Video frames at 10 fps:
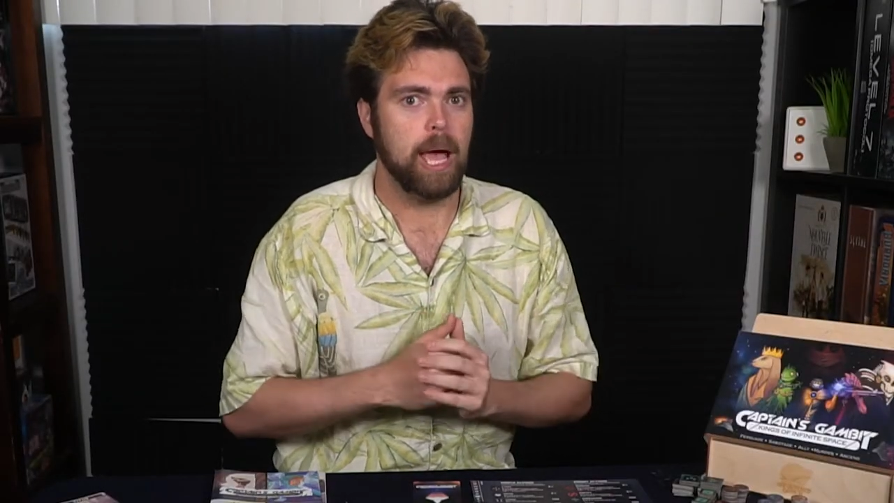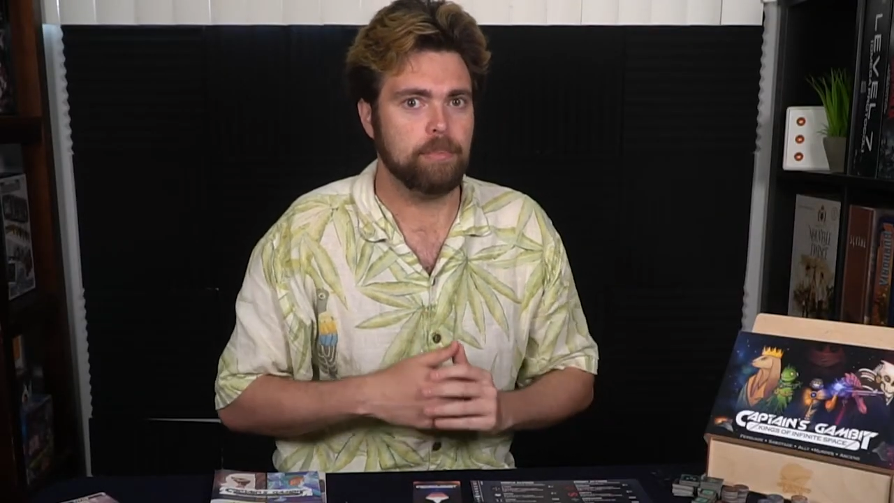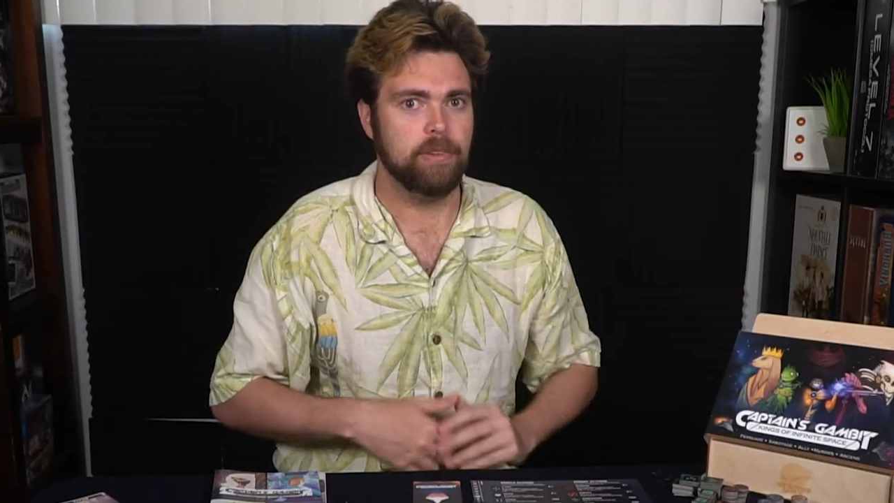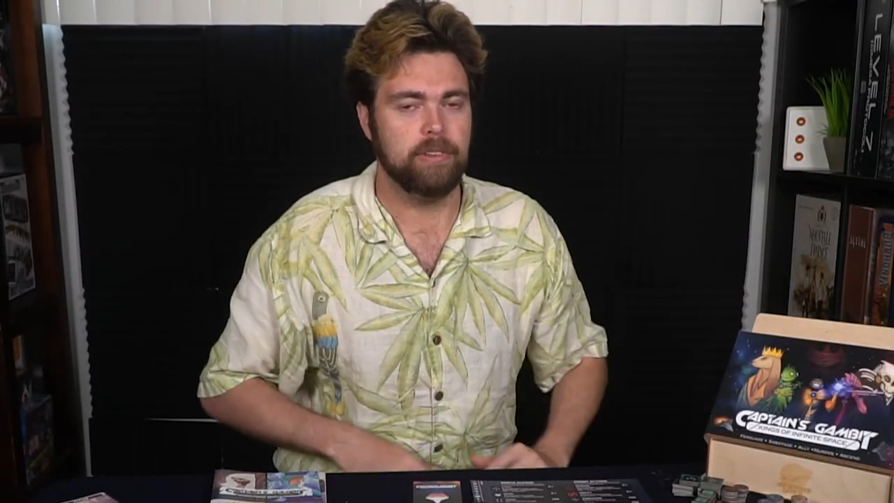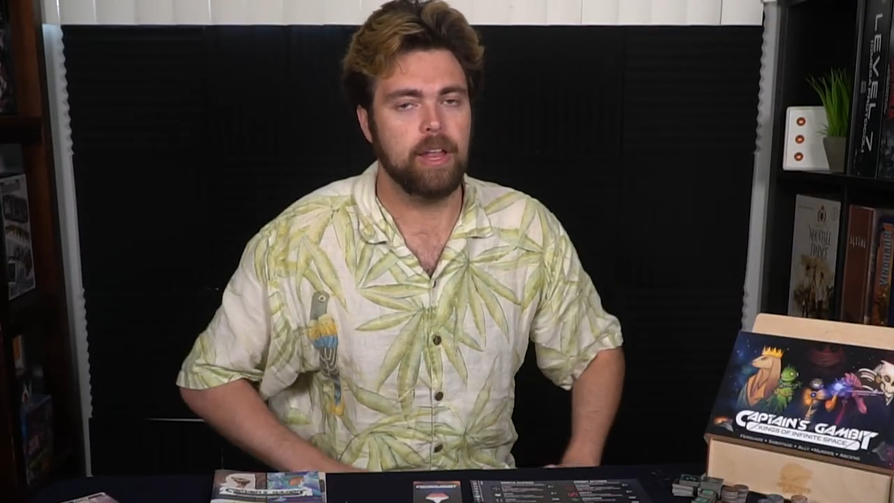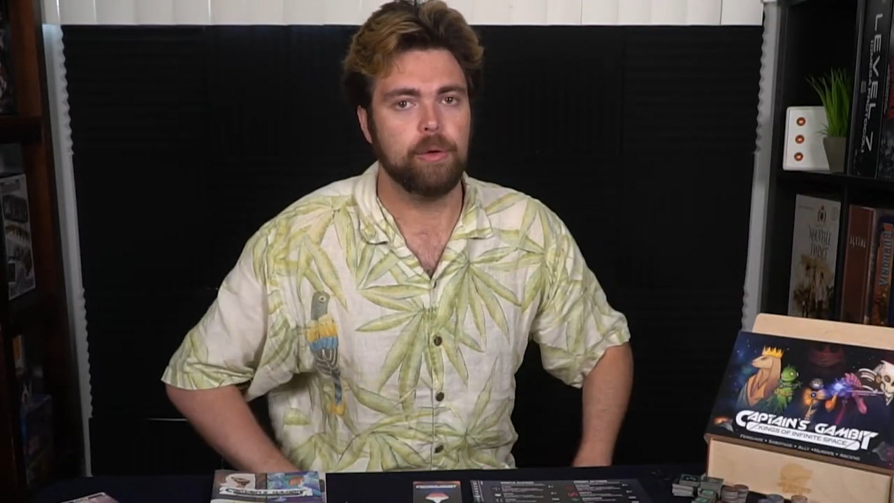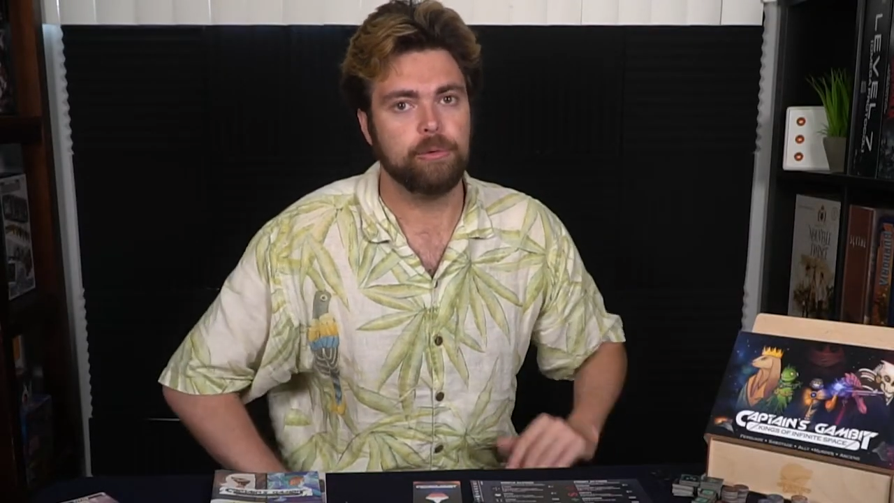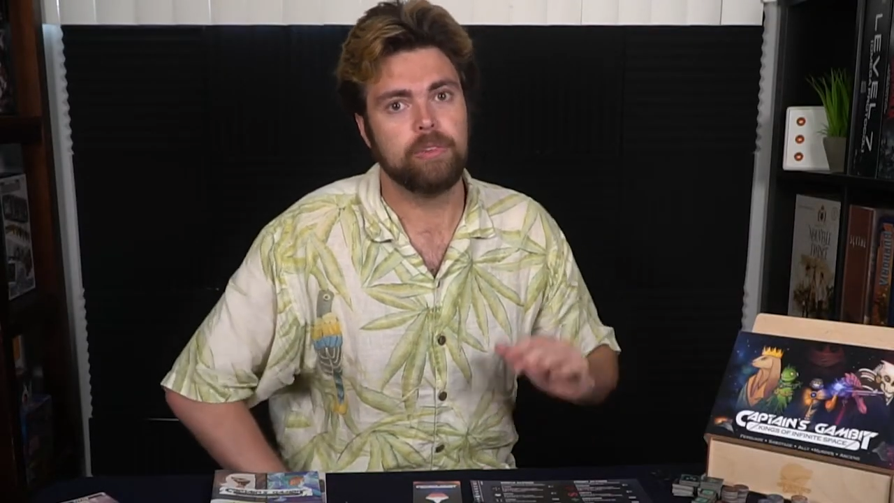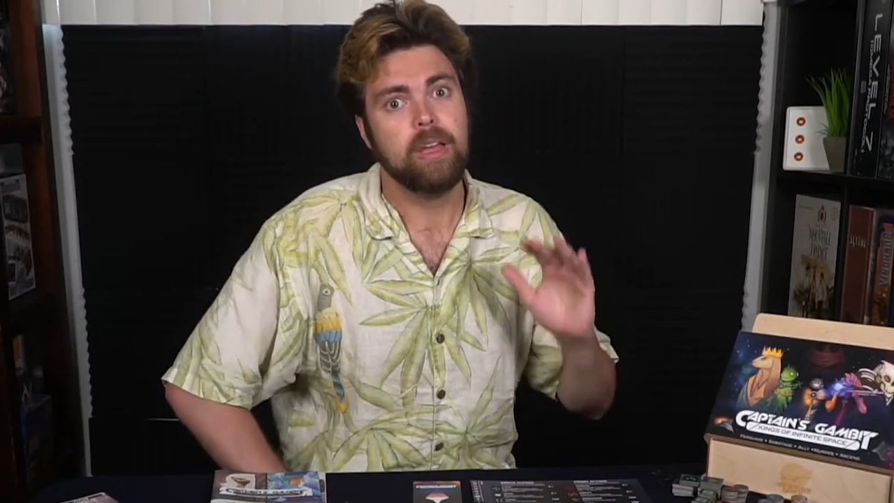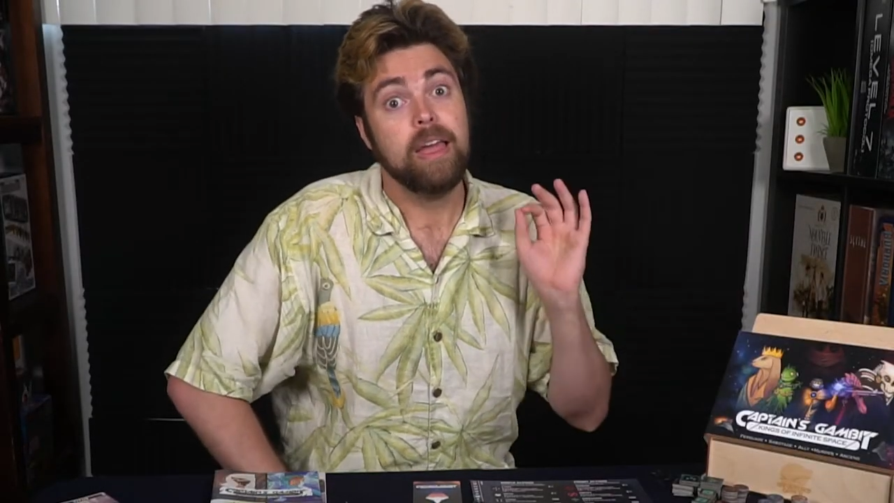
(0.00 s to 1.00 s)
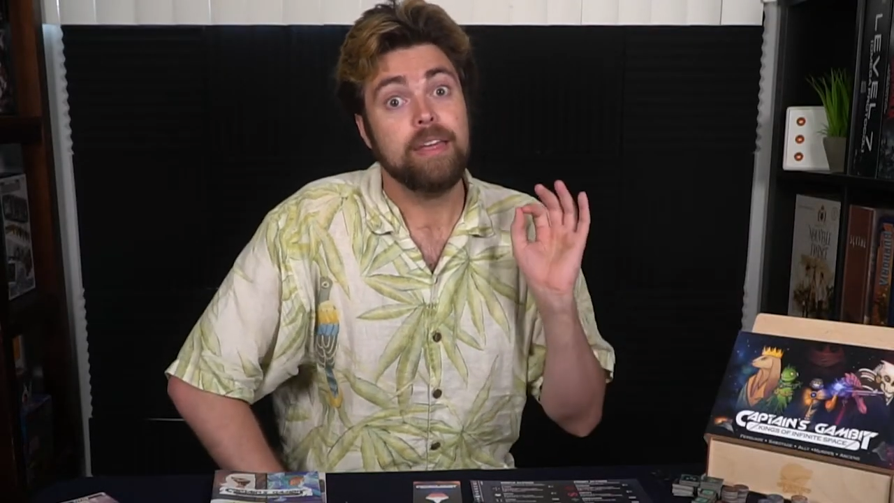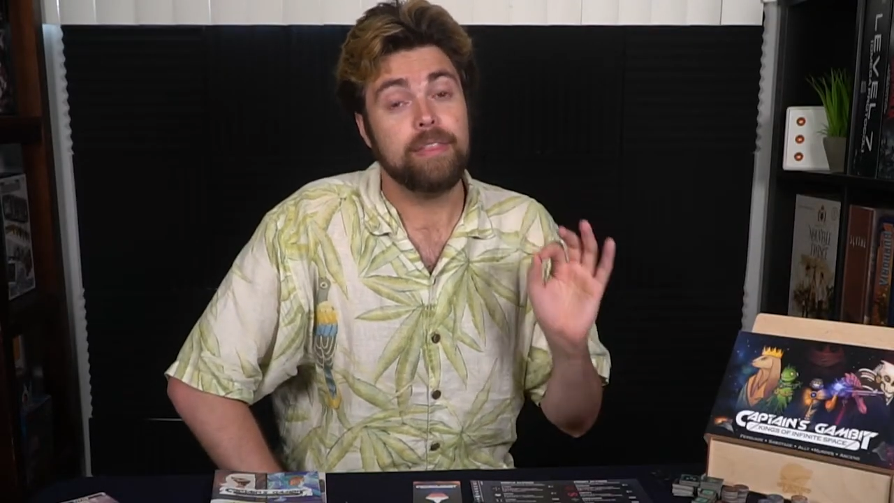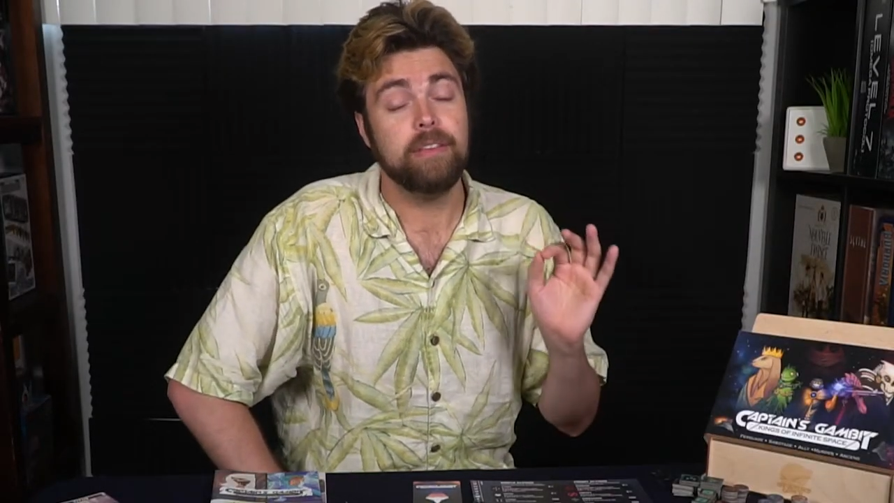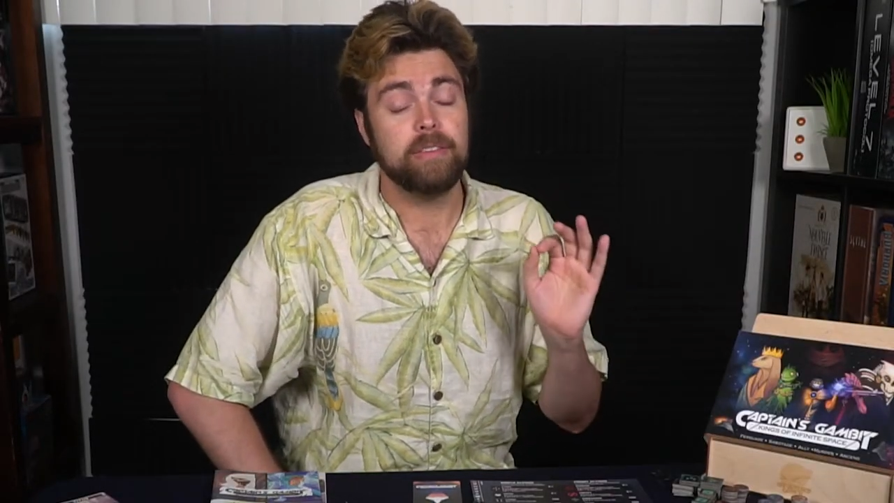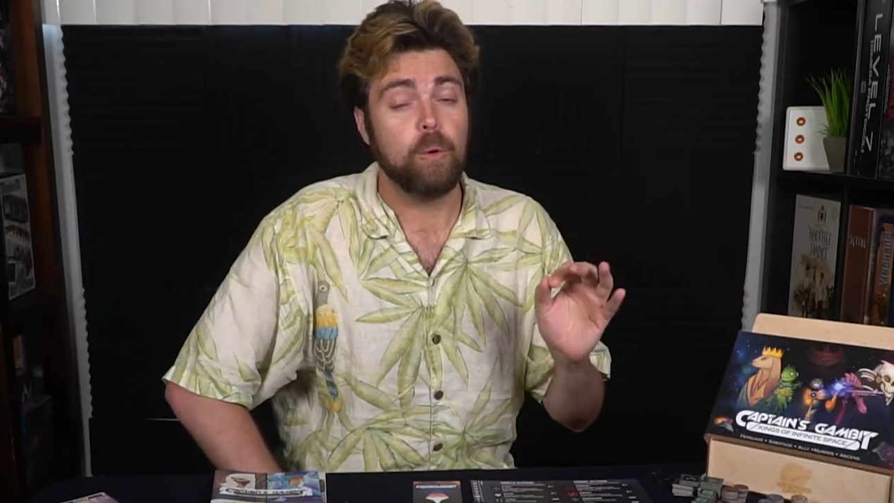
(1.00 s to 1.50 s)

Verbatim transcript: captains than others. This,